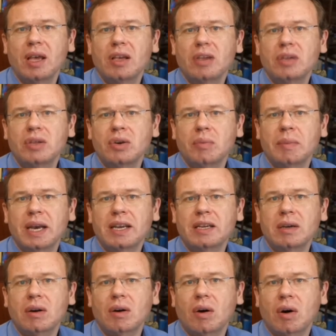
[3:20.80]
You
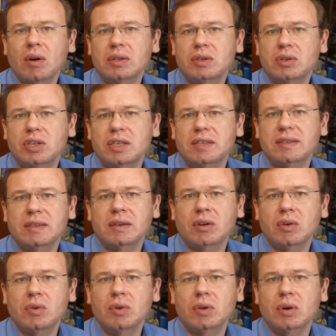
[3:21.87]
may also just
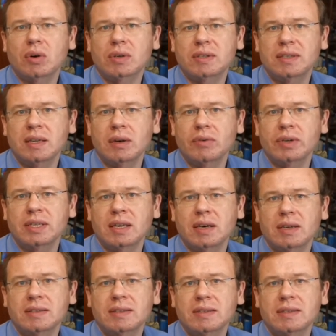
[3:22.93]
include auxiliary
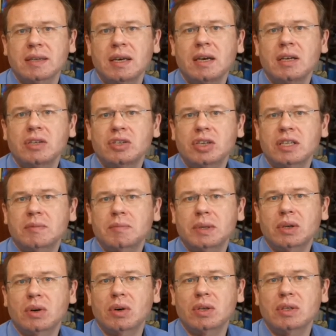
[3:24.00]
tasks just
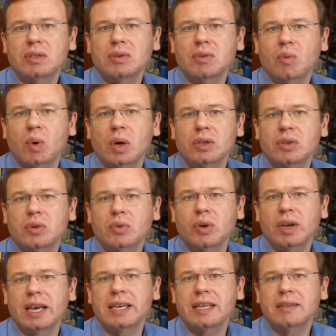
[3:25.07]
because you want to
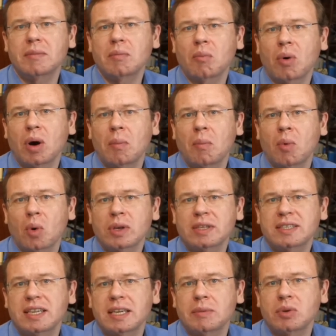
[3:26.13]
create a more
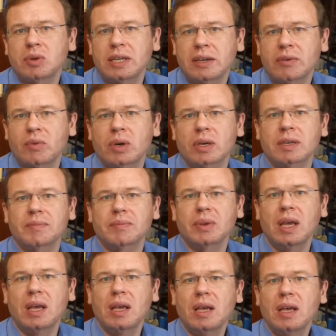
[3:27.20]
stable network.
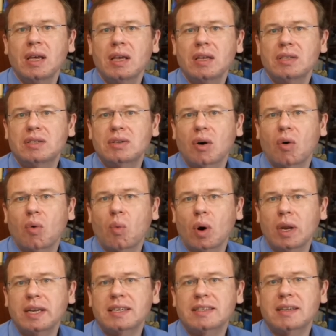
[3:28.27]
So
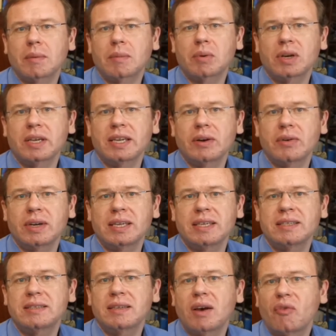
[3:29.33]
one example here
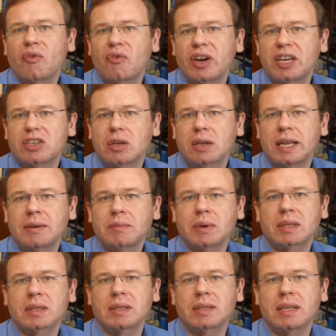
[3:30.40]
is facial
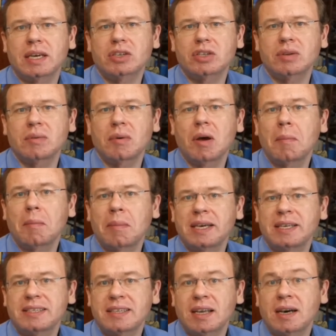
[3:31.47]
landmark detection by
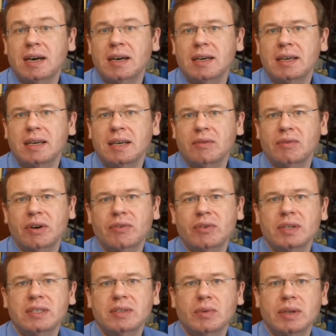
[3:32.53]
Zhang in
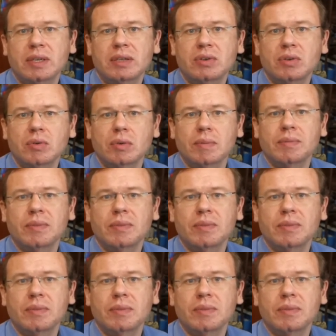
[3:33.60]
reference 22.